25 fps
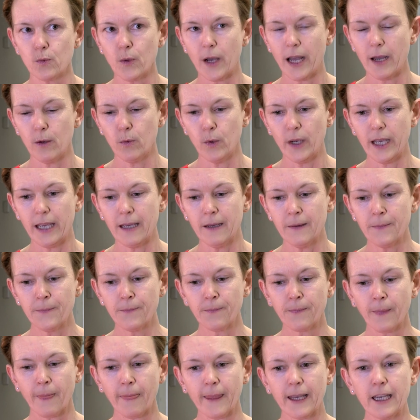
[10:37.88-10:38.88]
where we,
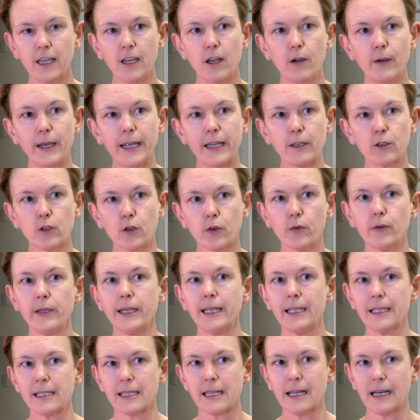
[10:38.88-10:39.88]
you know,
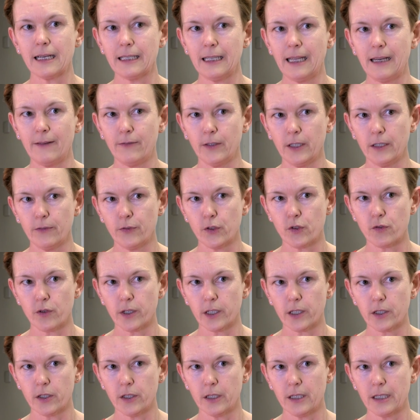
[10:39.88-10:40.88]
increase that level of
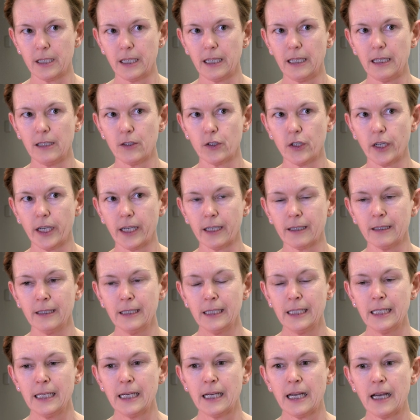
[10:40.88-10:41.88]
structured teaching,
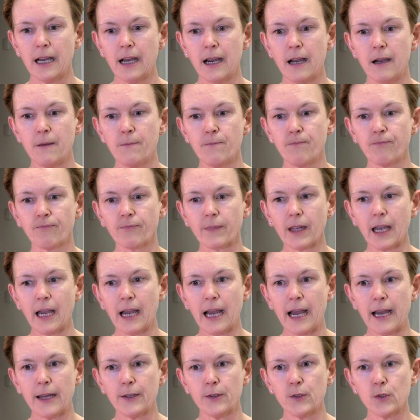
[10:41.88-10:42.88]

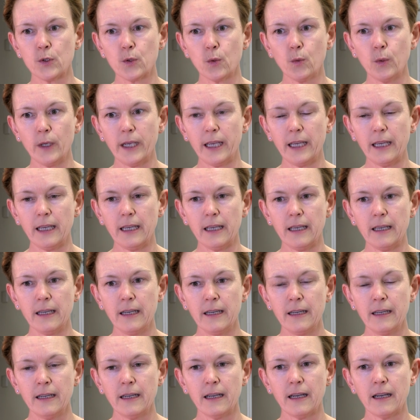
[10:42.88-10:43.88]
and we
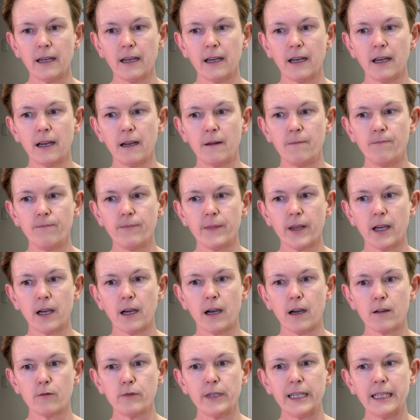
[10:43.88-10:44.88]

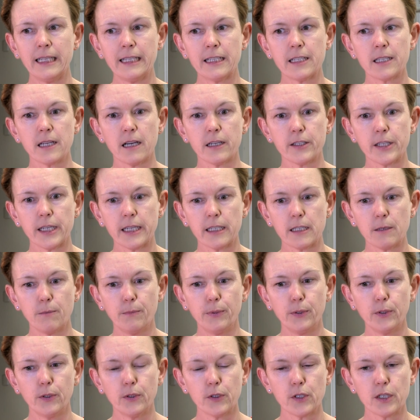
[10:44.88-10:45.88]
are really starting to
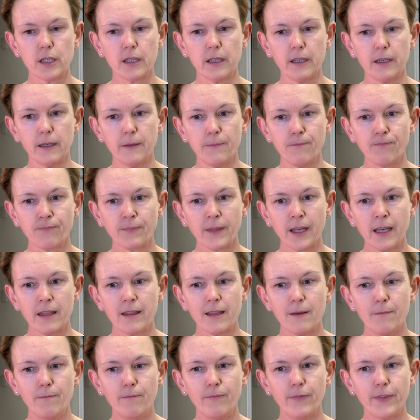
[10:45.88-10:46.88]
put the
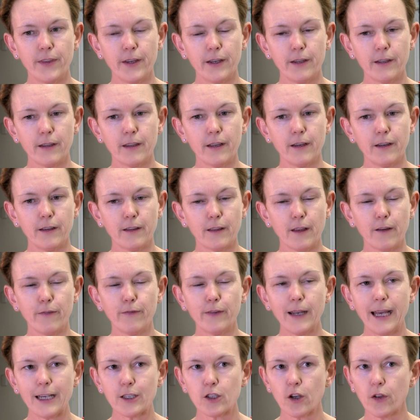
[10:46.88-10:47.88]

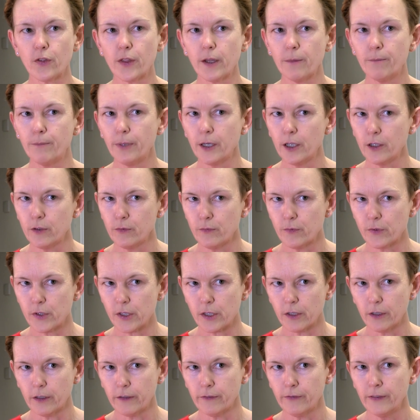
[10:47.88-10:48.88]
flesh on the
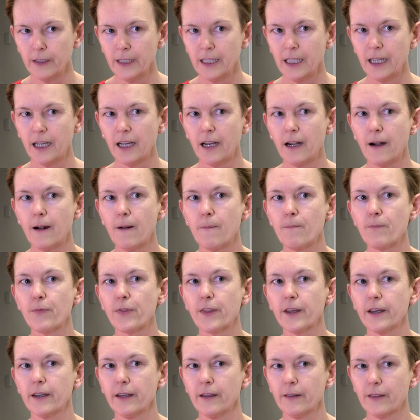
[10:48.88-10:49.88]
bones of
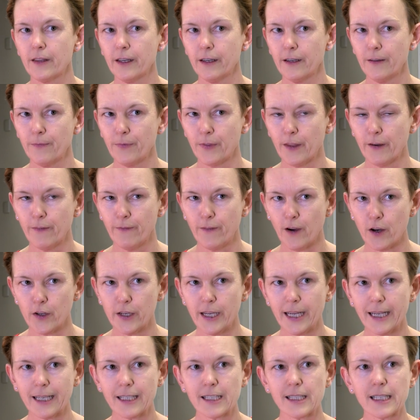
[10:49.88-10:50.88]
the
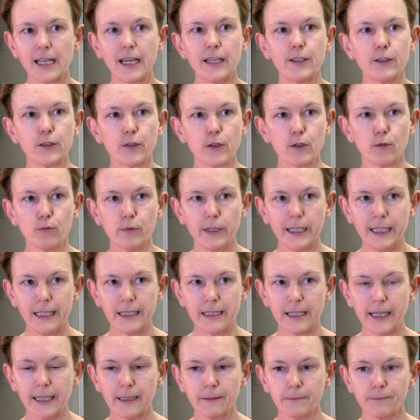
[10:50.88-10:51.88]
phonics and the
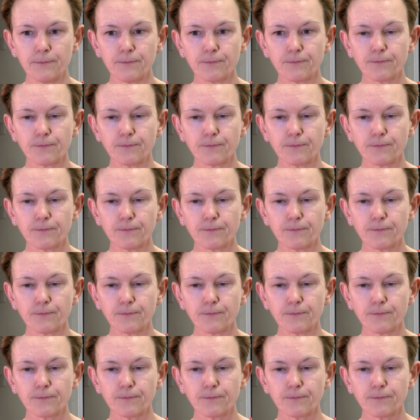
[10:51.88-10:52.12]
reading.